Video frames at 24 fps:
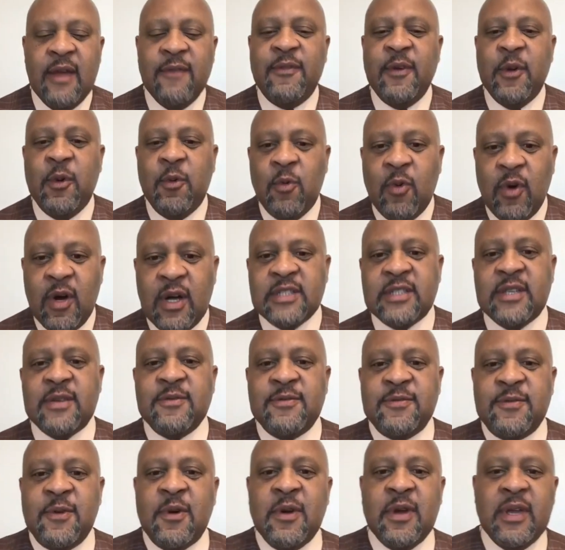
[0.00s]
If it
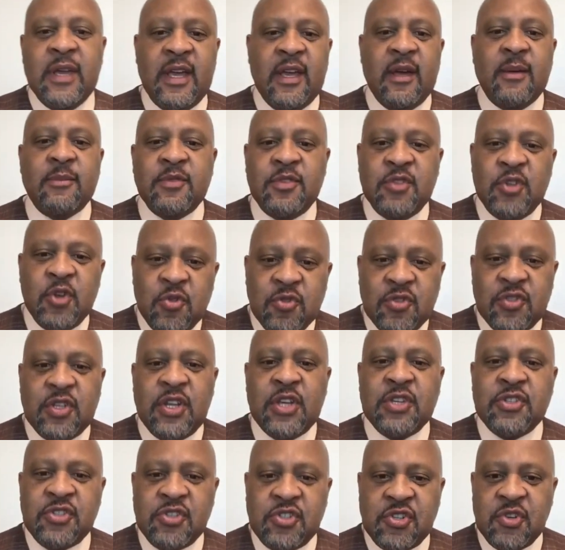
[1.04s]
wasn't for him
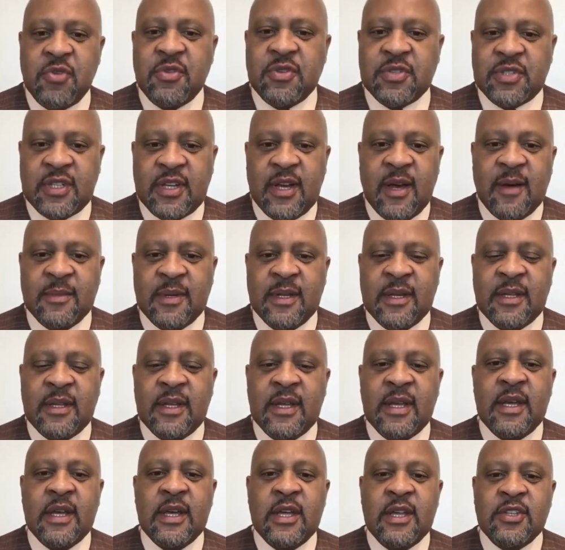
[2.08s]
using an insurance
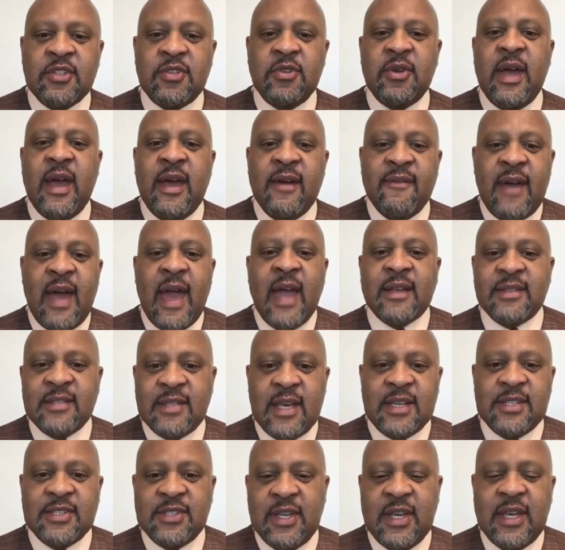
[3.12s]
company to have
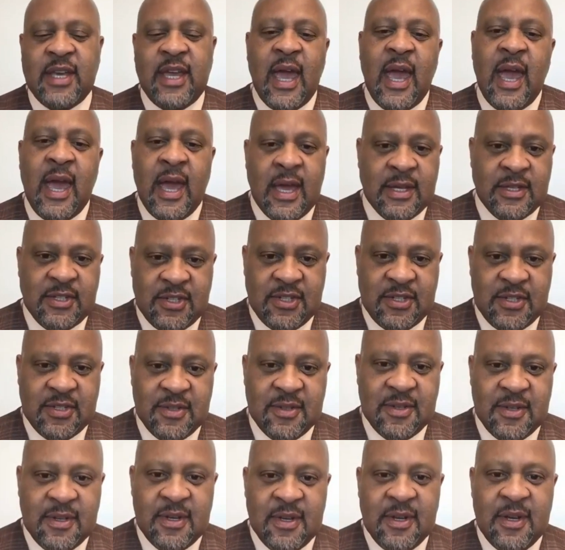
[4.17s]
access to
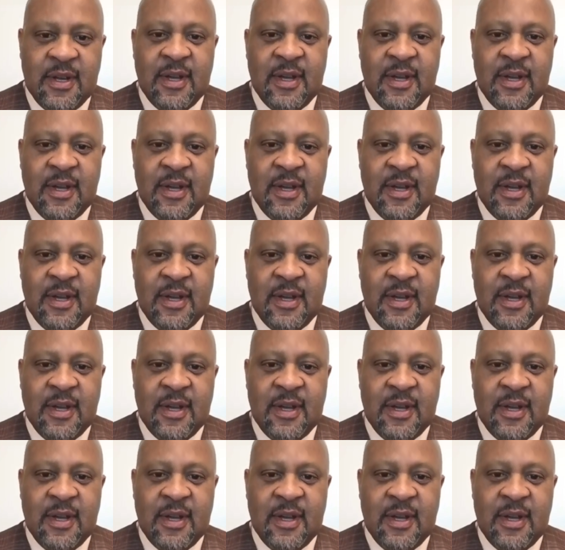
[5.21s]
cash,